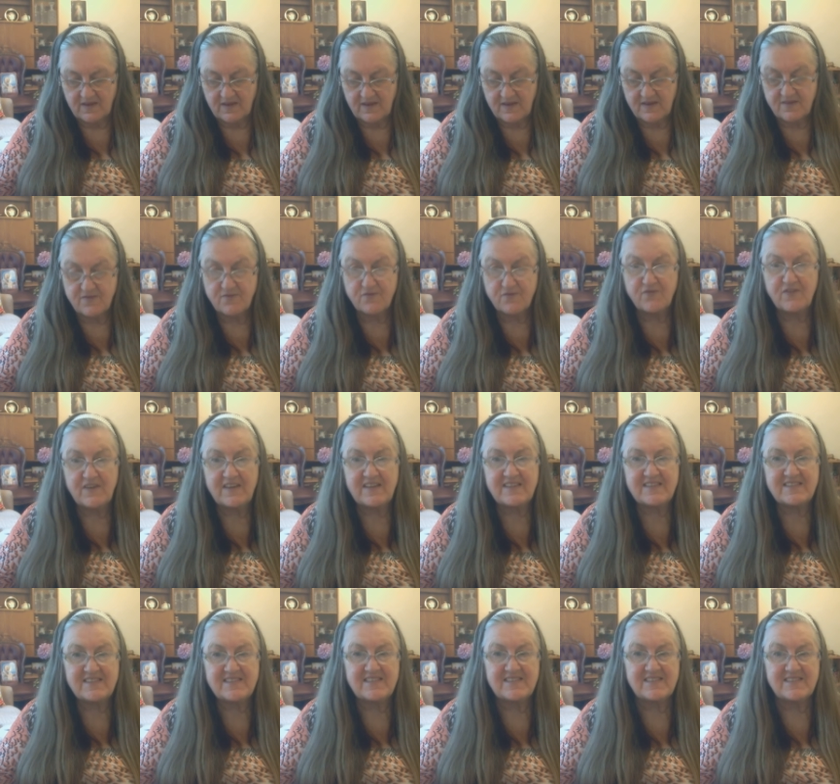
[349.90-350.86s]
He
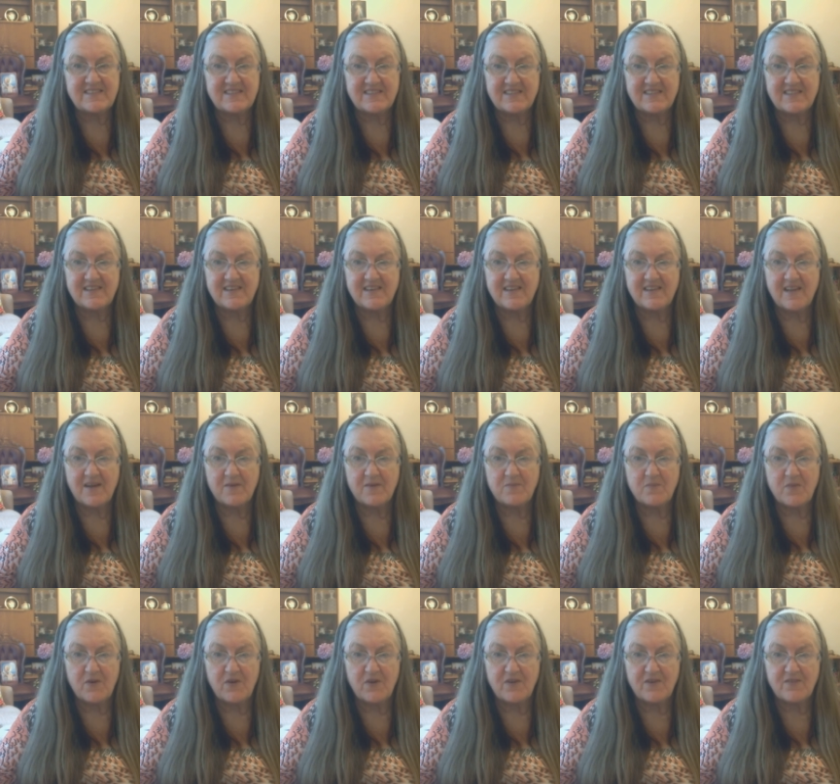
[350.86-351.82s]
fixes the
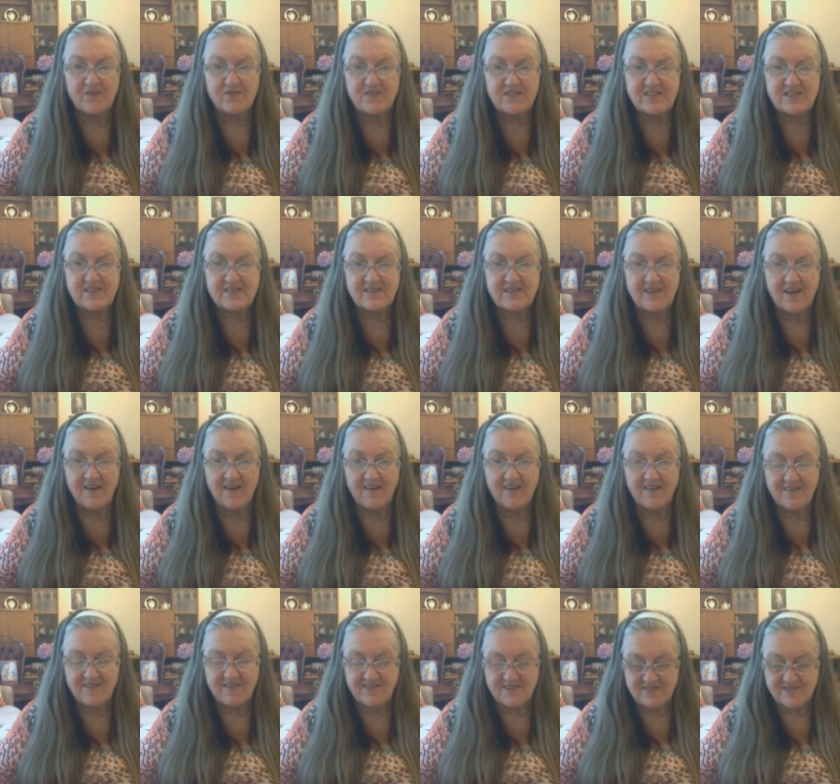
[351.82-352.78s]
number of
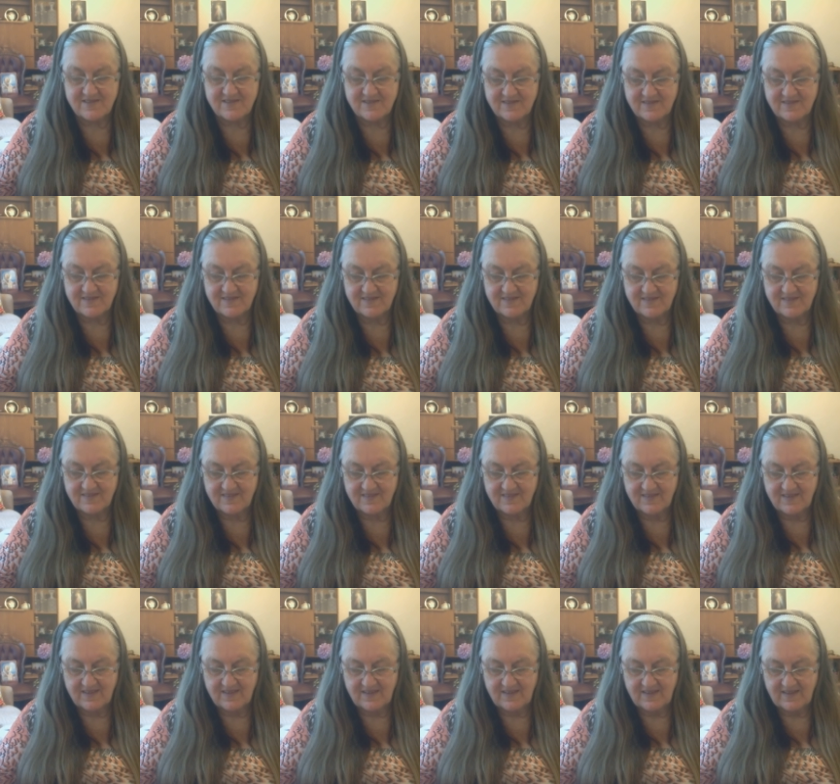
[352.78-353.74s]
stars
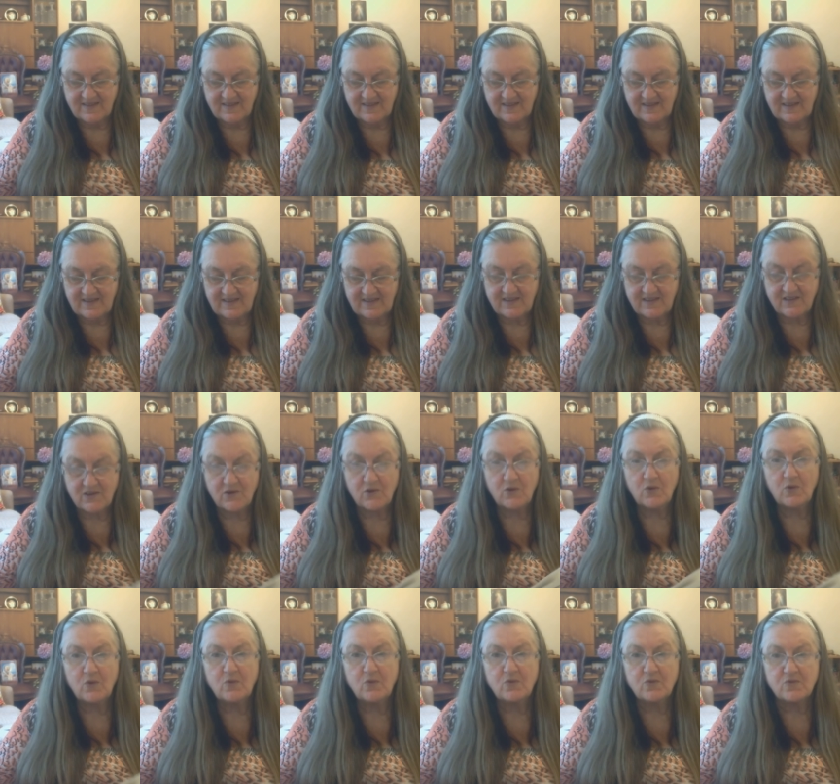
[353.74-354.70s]
he
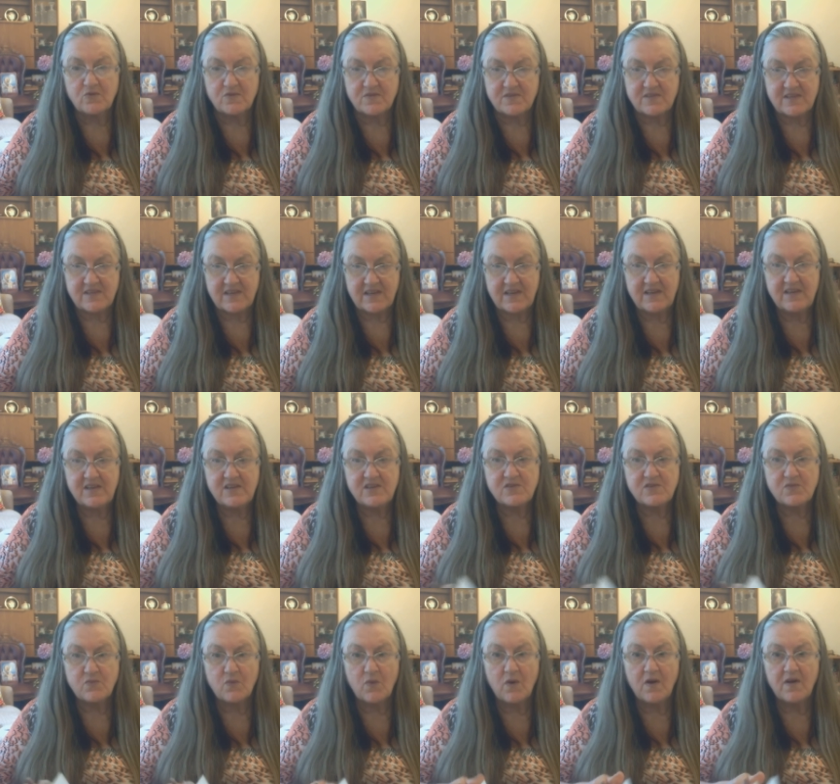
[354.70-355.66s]
calls
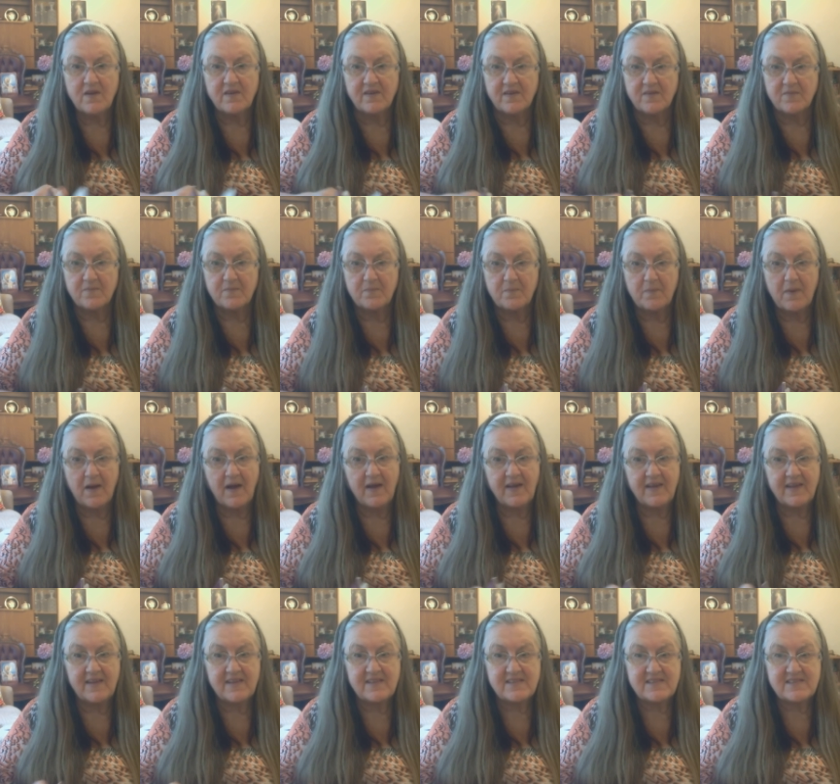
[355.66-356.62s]
each one by
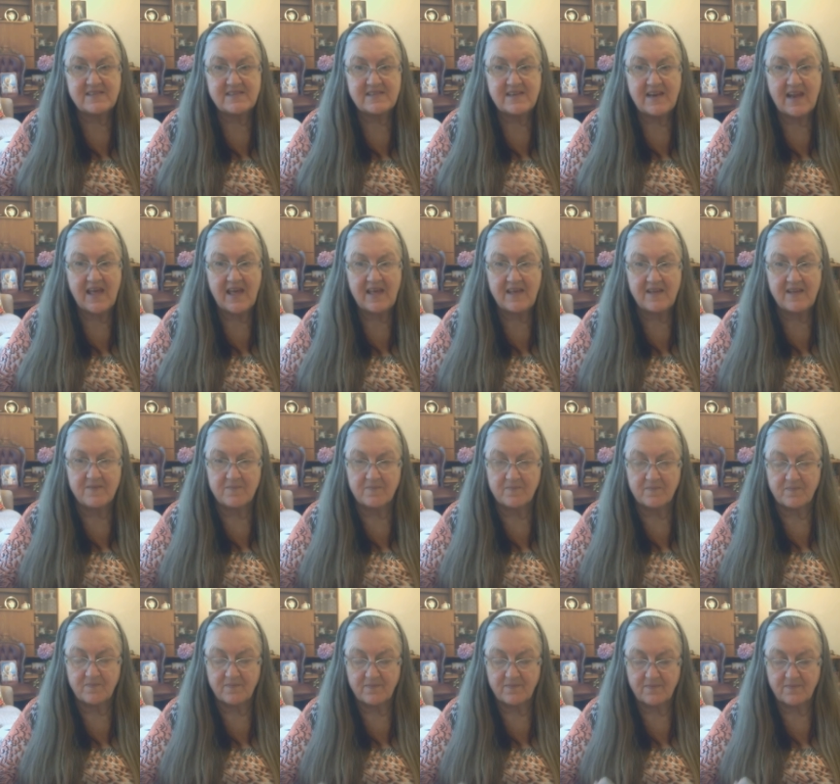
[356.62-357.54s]
its name.